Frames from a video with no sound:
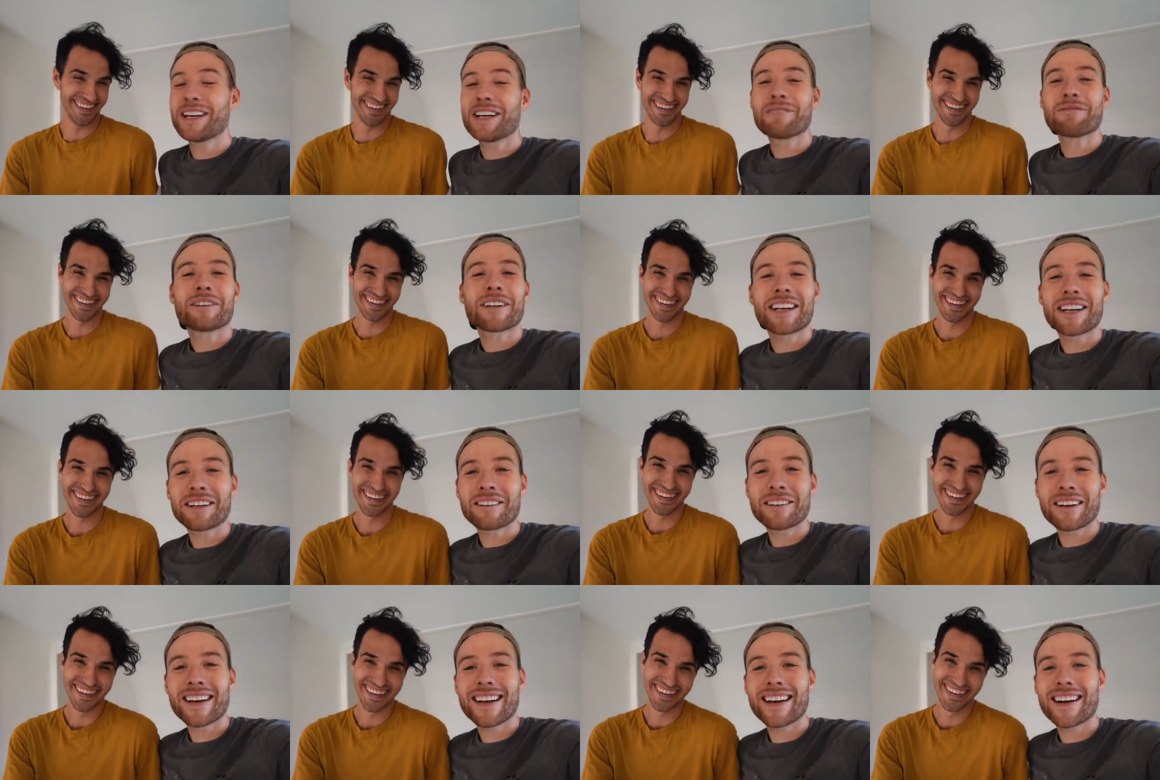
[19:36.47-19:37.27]
Speaker 1: But
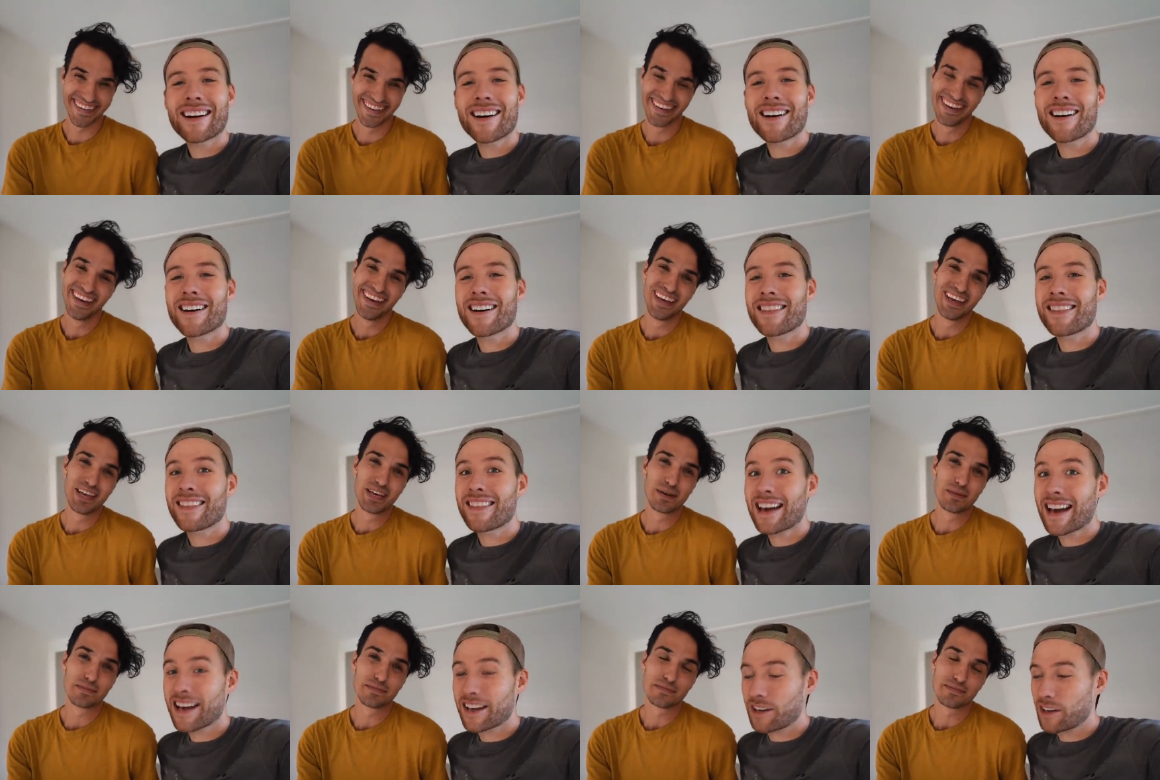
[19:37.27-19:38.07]
anyway, on
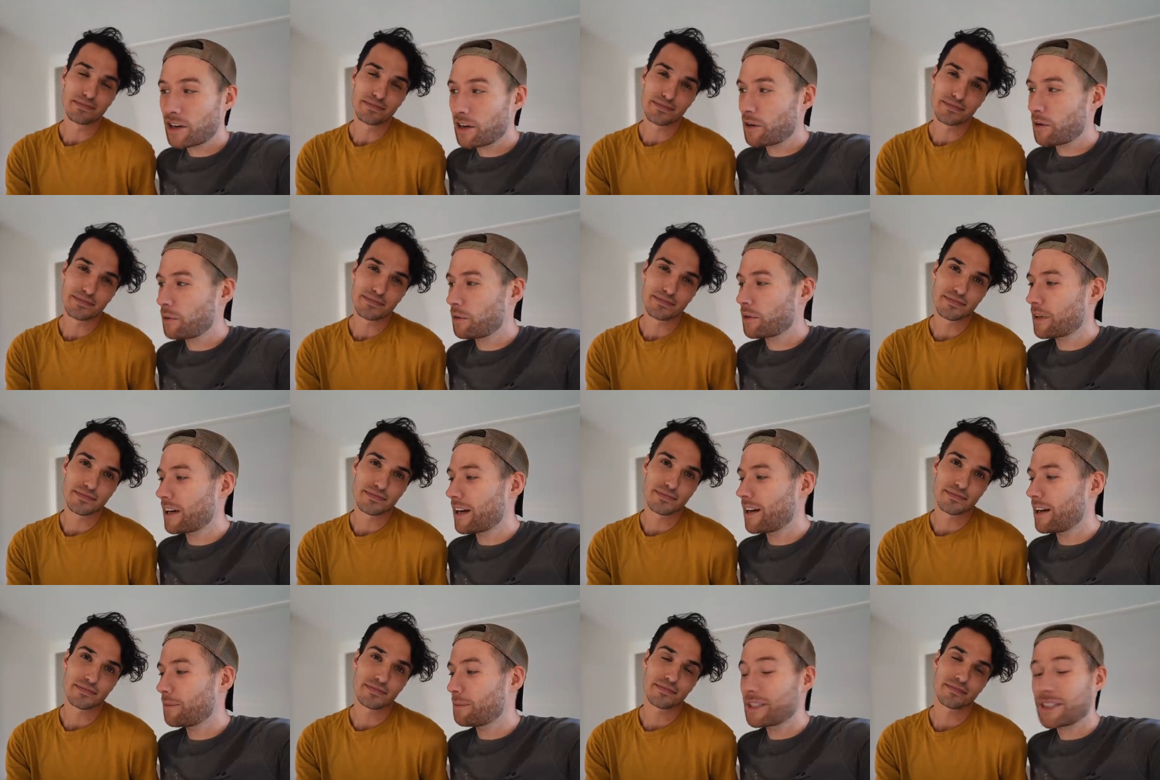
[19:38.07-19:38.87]
that note,
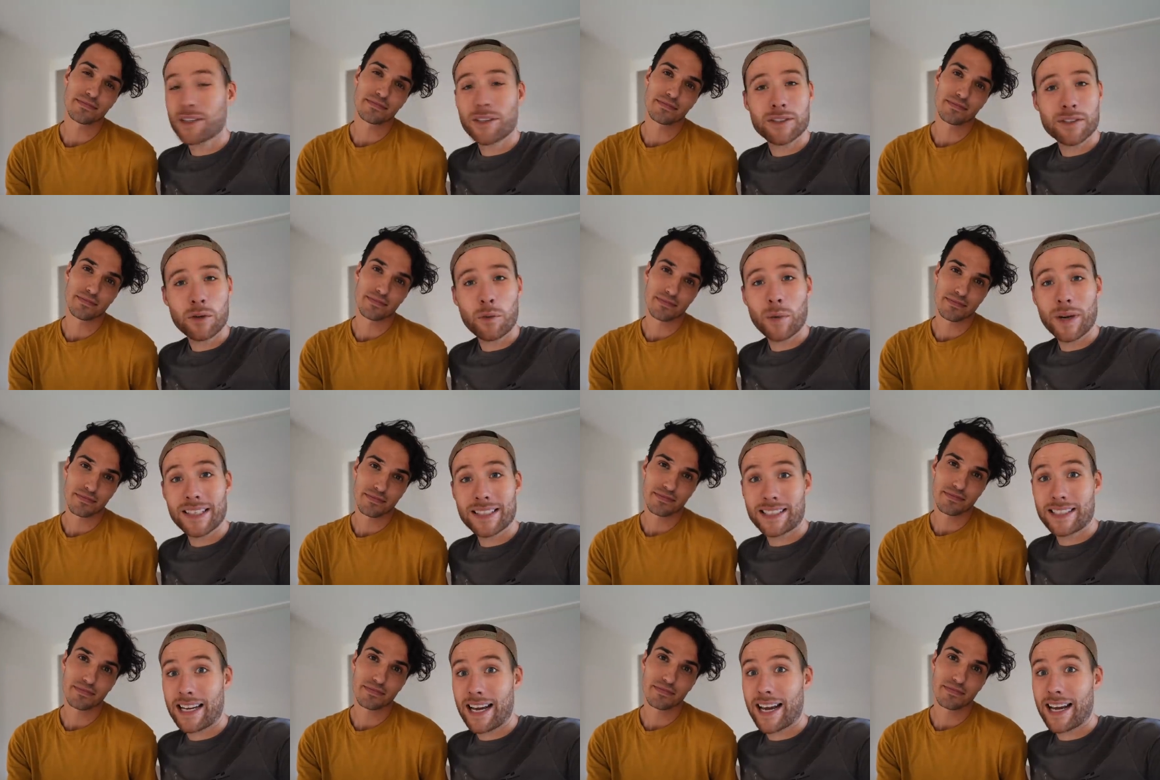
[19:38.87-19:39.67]
it's also
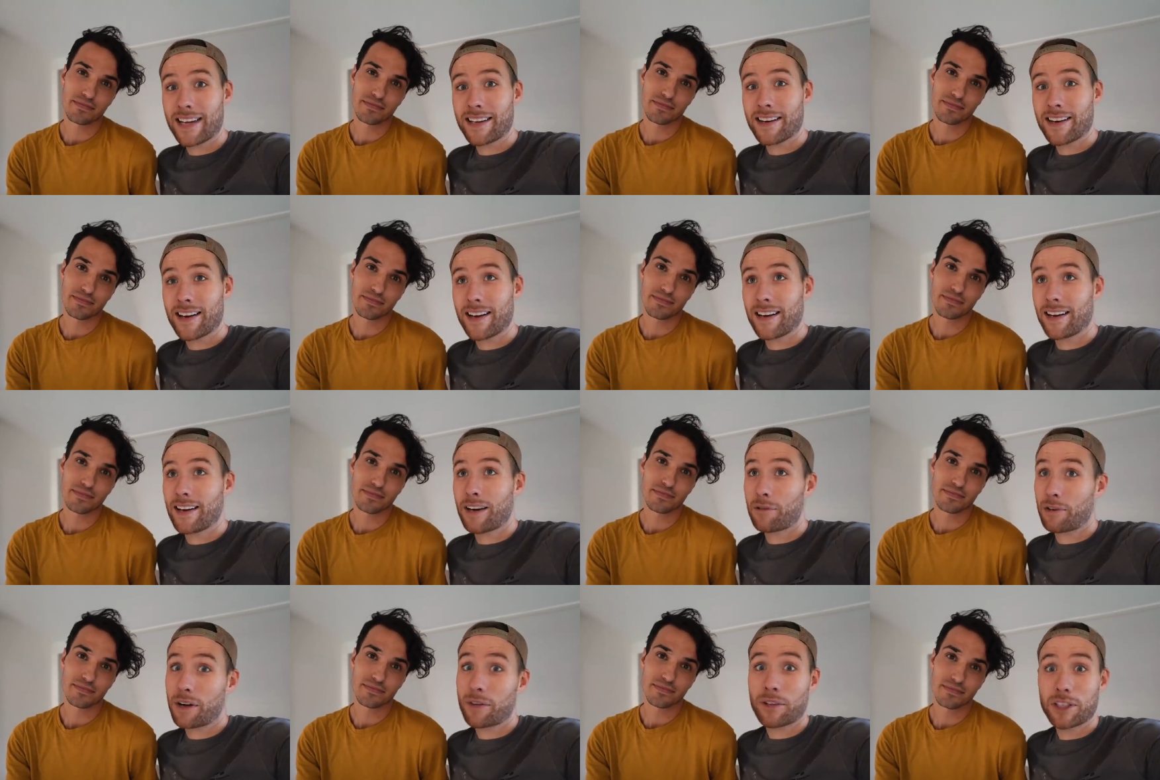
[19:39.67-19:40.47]
Wednesday
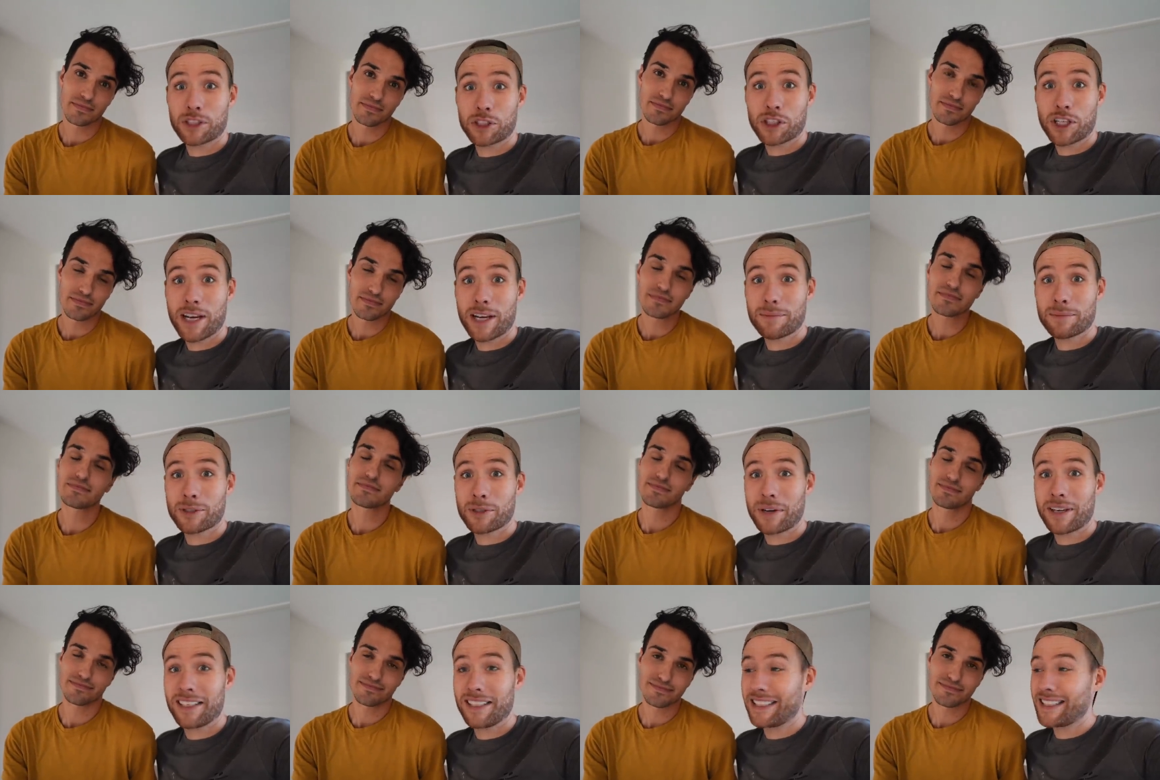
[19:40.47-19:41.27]
around lunchtime, so
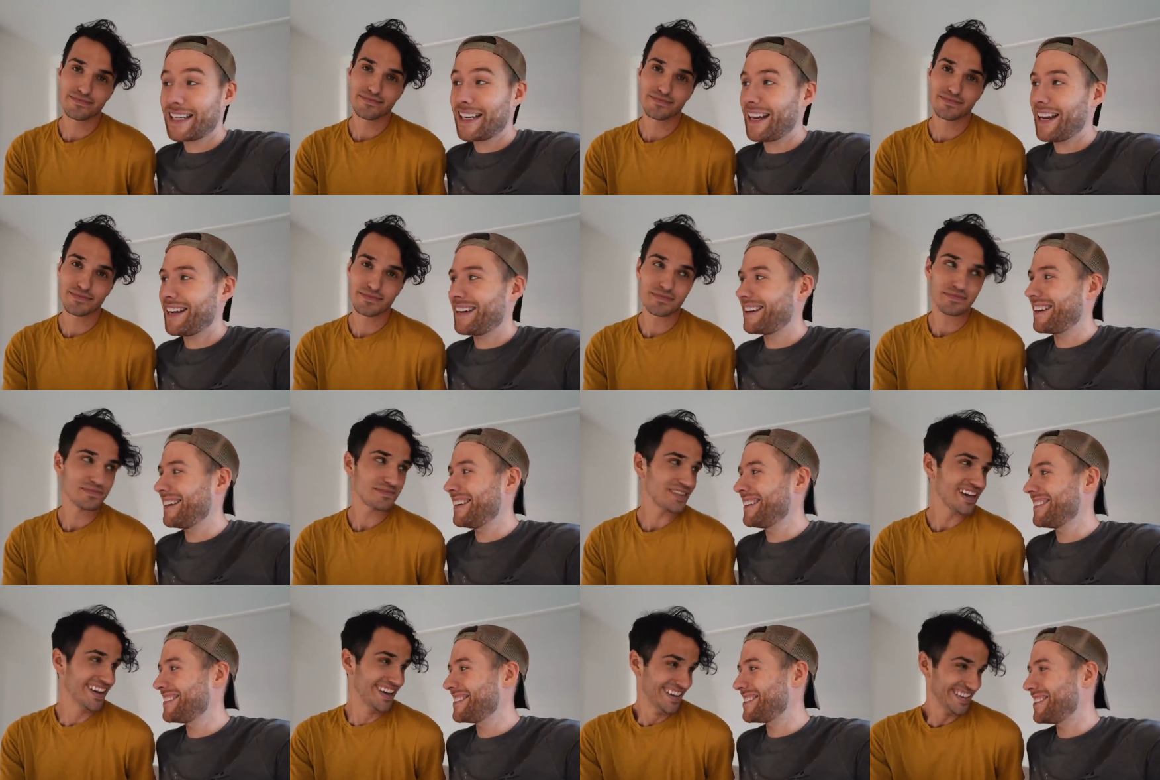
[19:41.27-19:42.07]
I need to get editing.
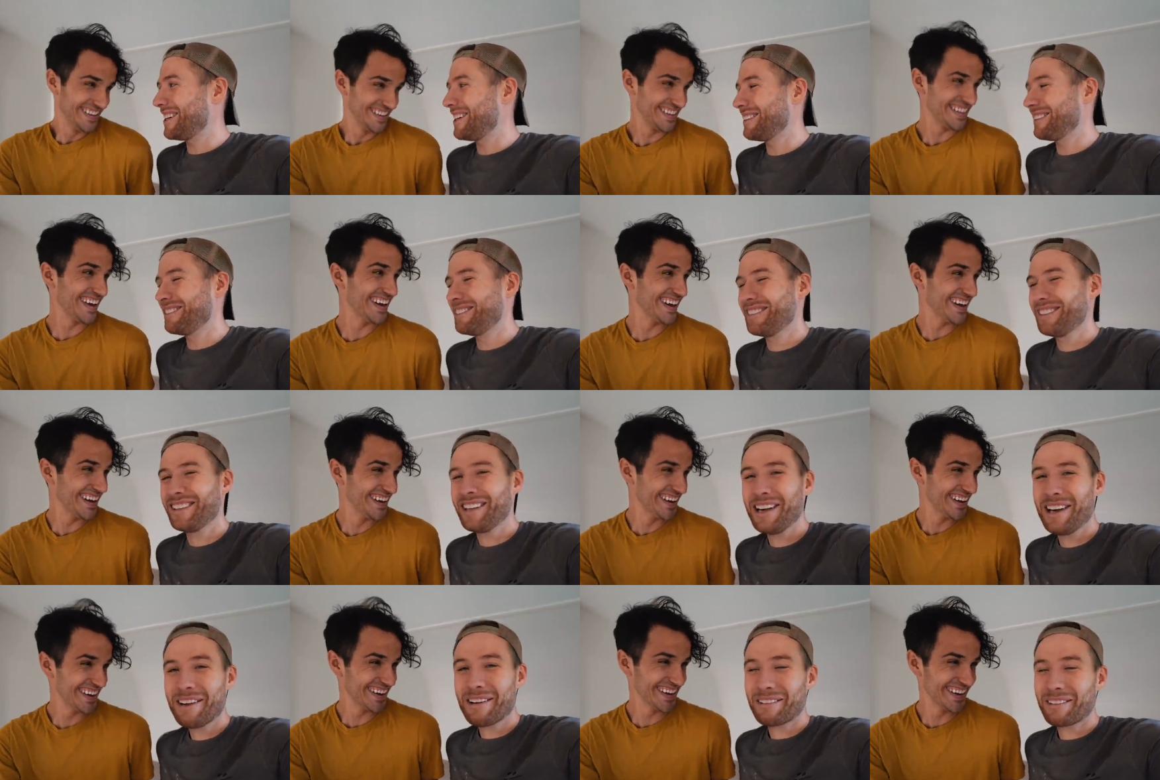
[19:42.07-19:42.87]
So
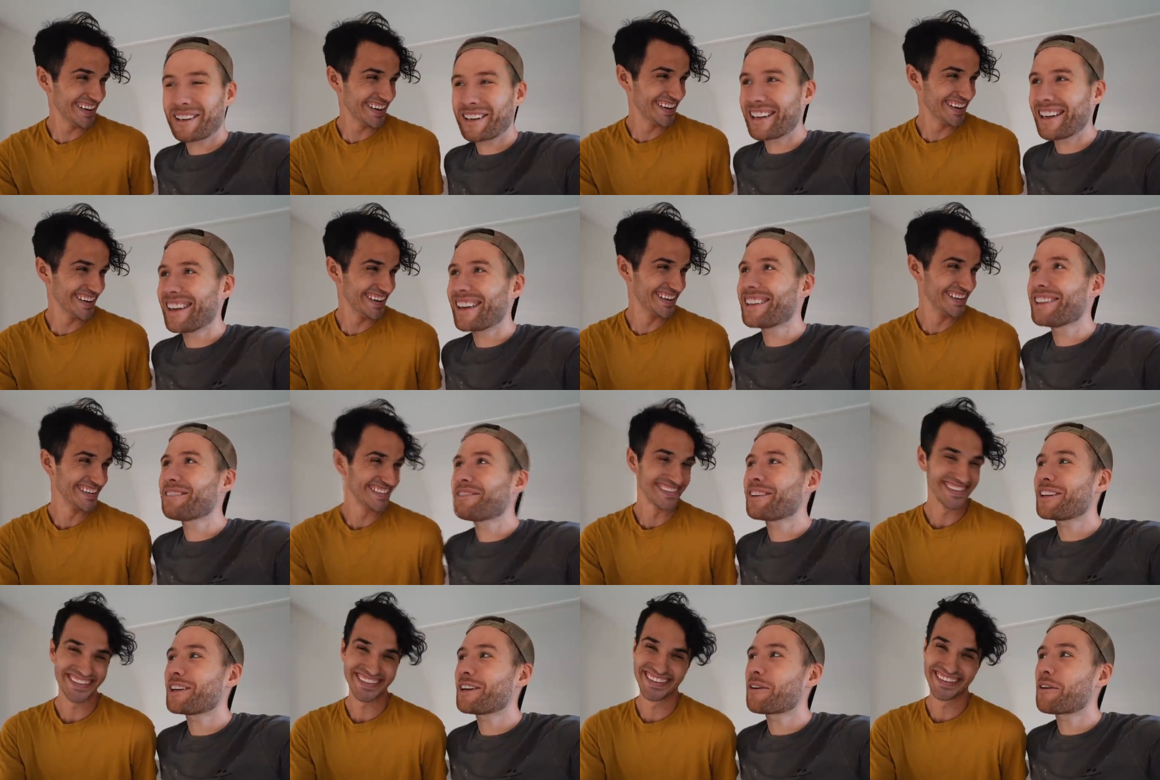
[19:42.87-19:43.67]
we're gonna end the
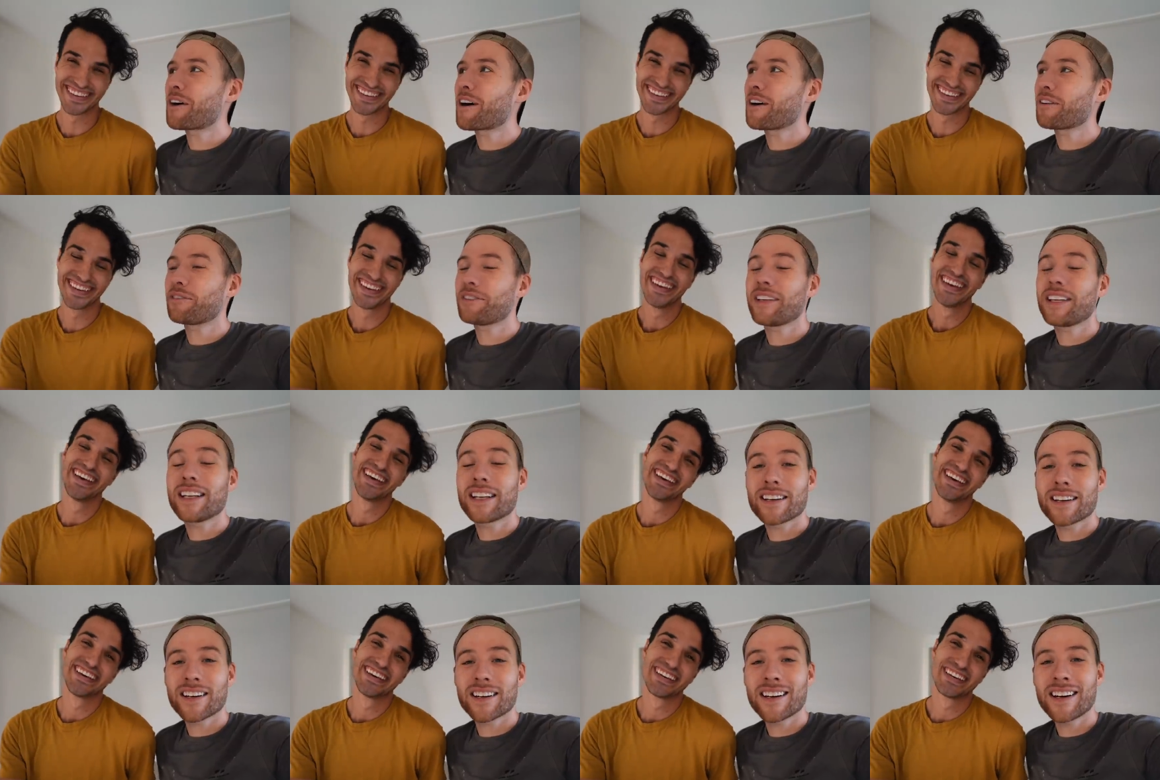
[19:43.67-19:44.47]
video off
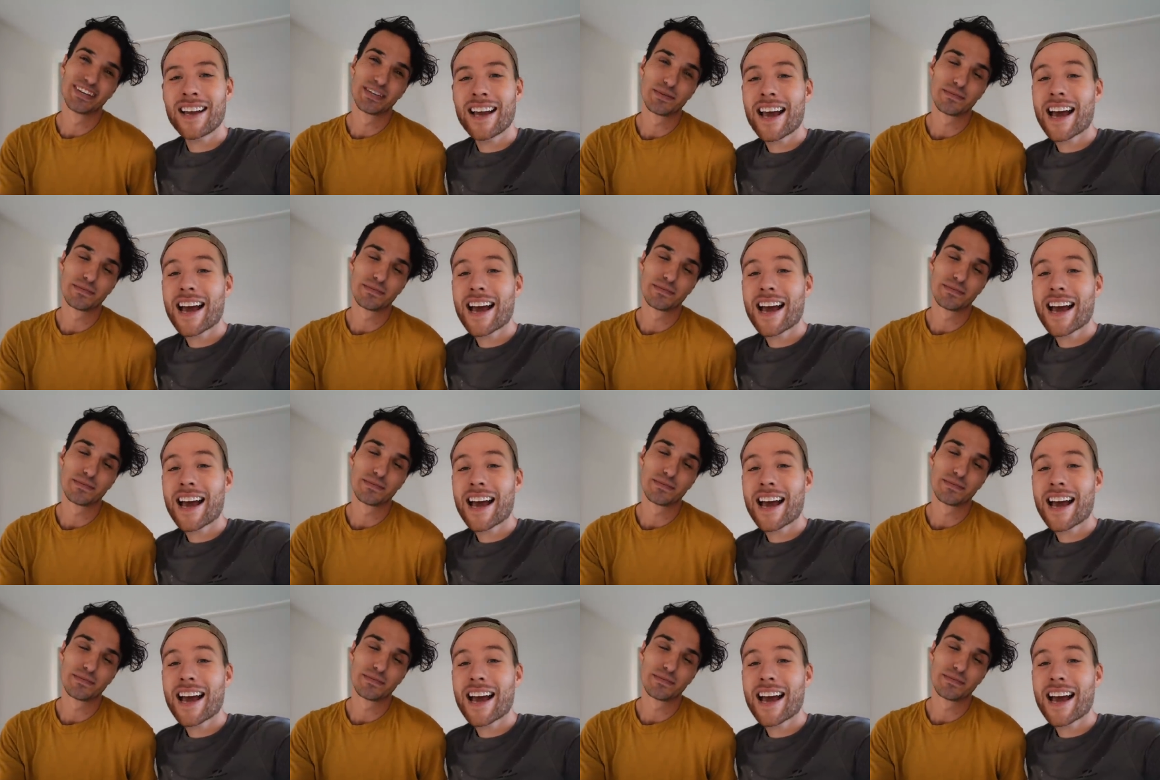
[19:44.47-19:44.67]
here.